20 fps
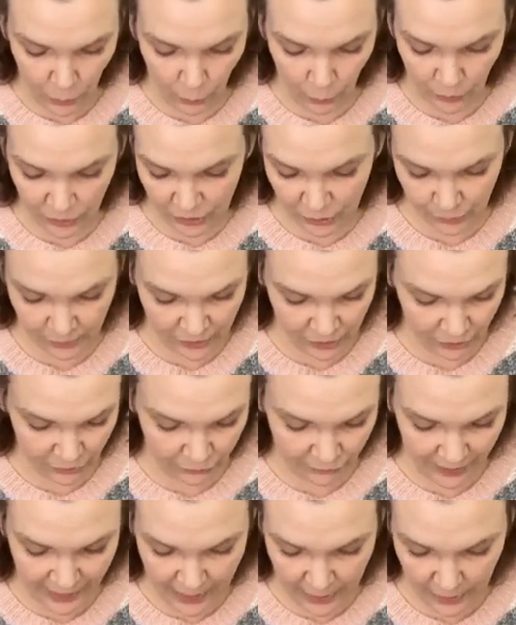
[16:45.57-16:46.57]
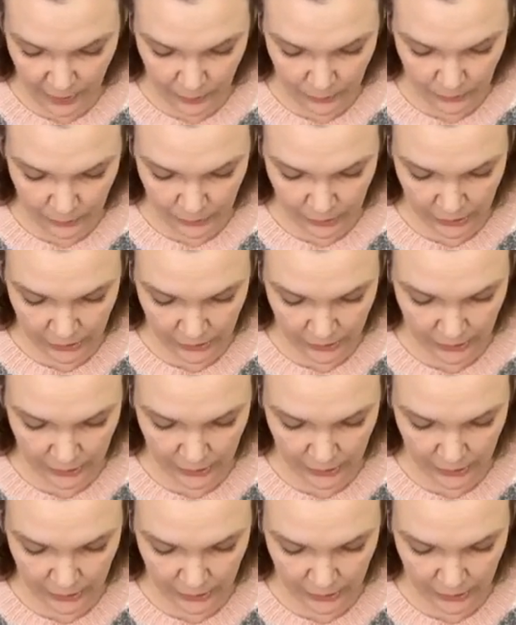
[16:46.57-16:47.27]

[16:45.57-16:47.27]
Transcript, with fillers: or switch it around.